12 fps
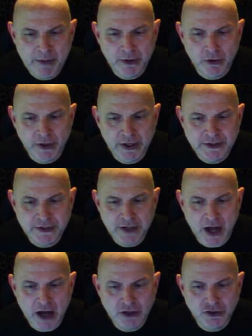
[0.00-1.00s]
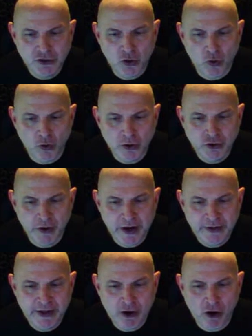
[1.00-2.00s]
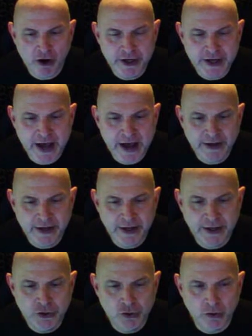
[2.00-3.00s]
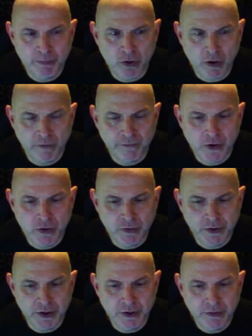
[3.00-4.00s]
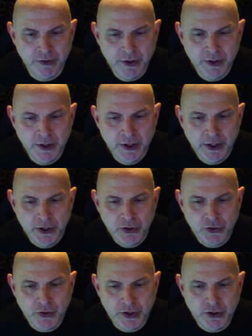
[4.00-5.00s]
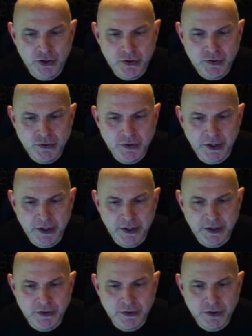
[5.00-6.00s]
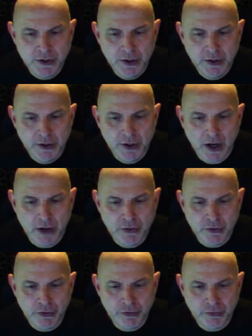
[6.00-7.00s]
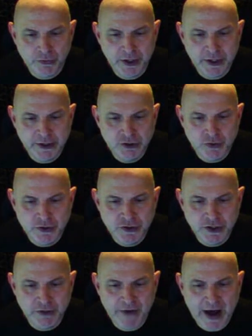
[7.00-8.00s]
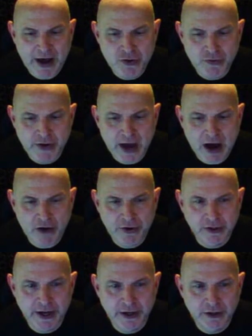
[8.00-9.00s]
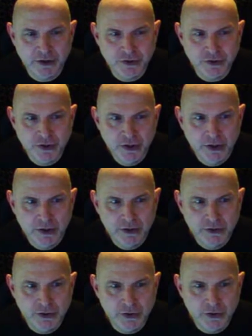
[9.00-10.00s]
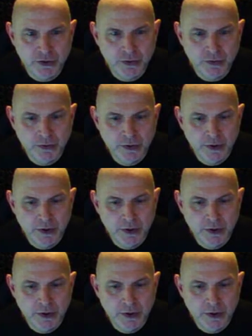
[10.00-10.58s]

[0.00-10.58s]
be looking at stocks to core trade that aren't yet in your portfolio. You can use these other 3 intrinsic value calculators to